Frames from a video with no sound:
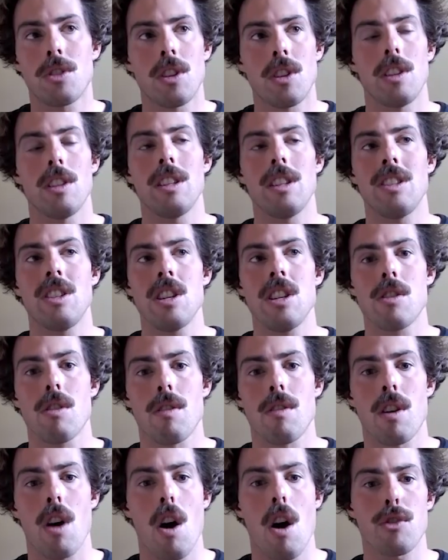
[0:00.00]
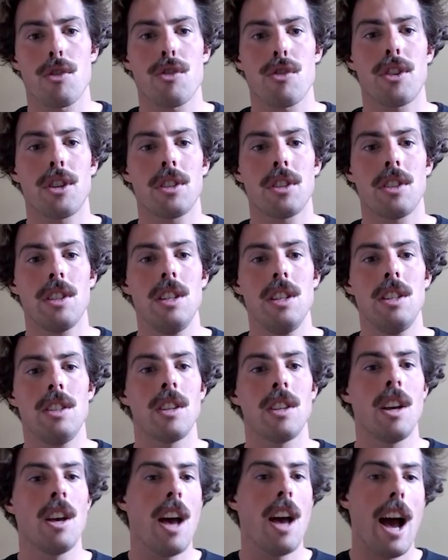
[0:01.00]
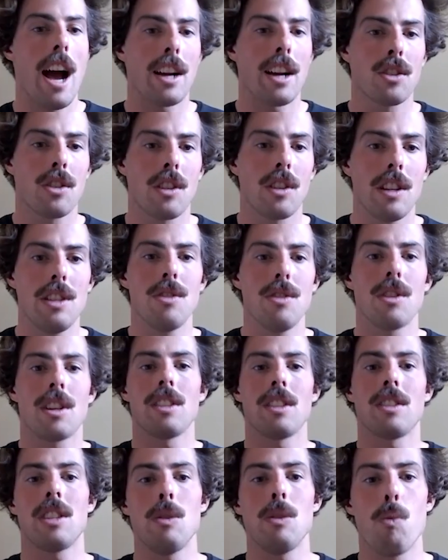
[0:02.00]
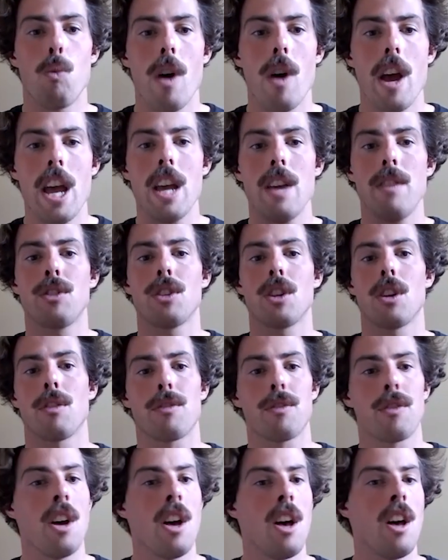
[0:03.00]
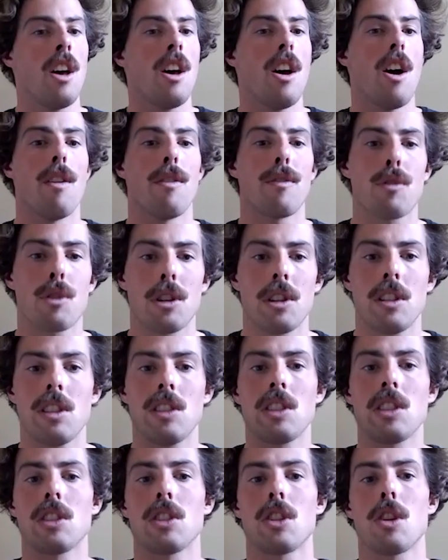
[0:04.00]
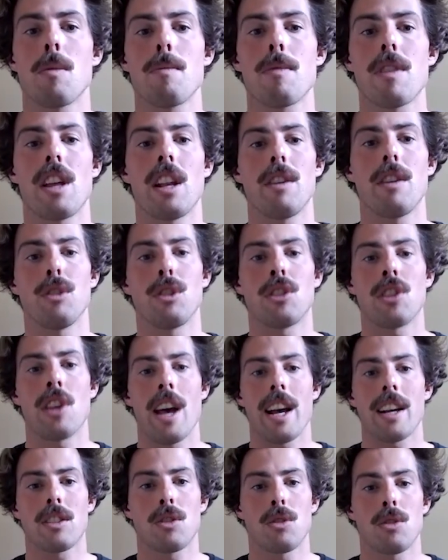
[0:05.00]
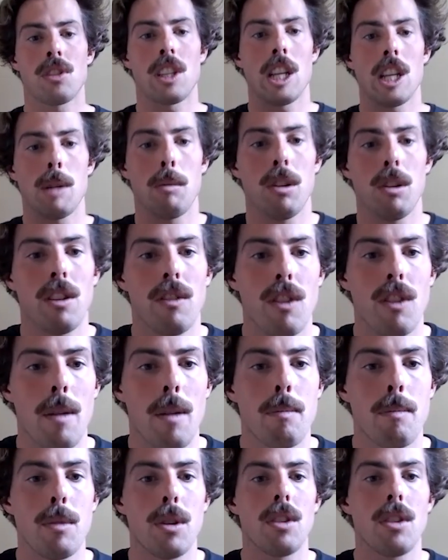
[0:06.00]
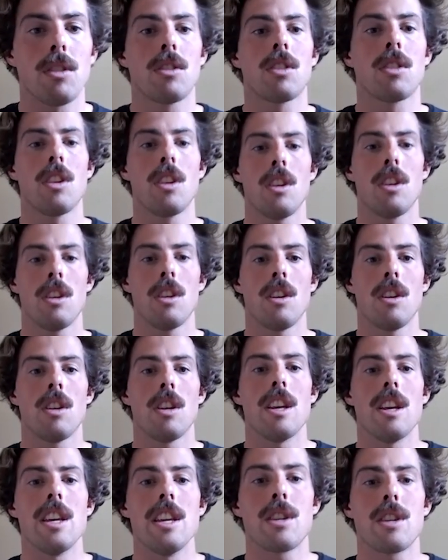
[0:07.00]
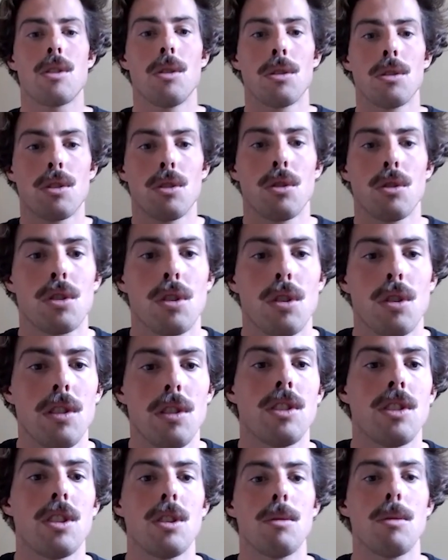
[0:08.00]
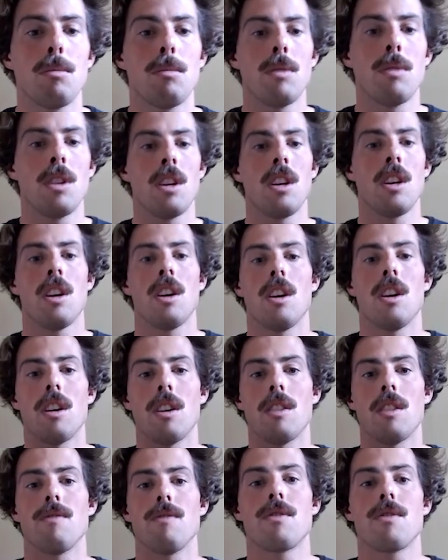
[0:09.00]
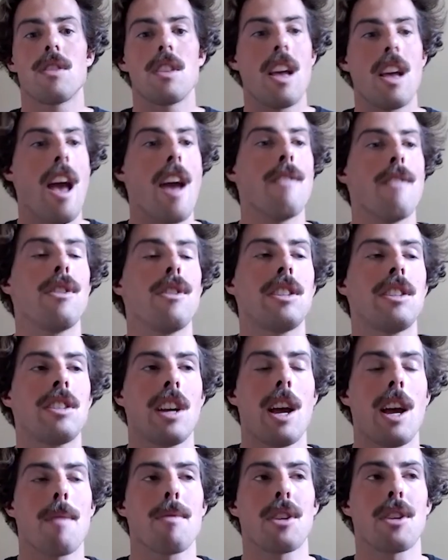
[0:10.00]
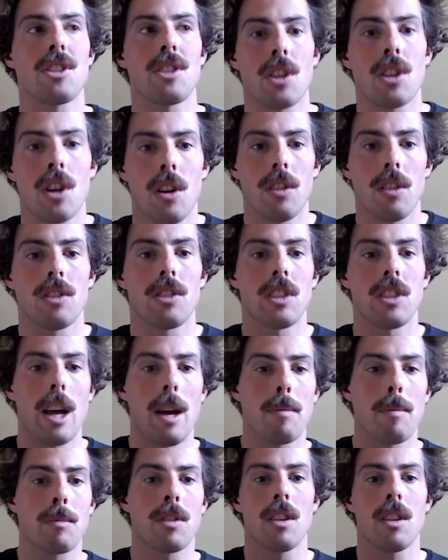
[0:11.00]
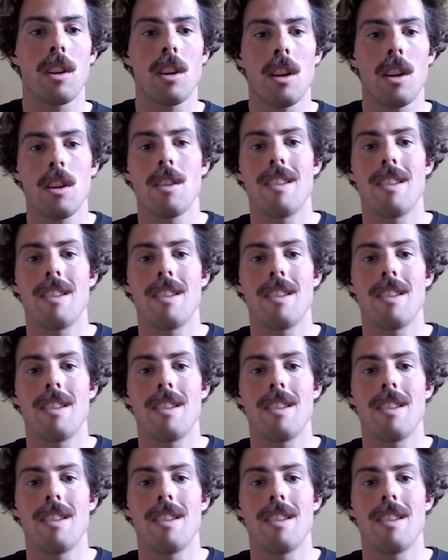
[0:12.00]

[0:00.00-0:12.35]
you're studying degrowth controversies, actually you can see waves of, of criticism that have attacked sustainable development, eco-socialism. Uh, every time there's a concept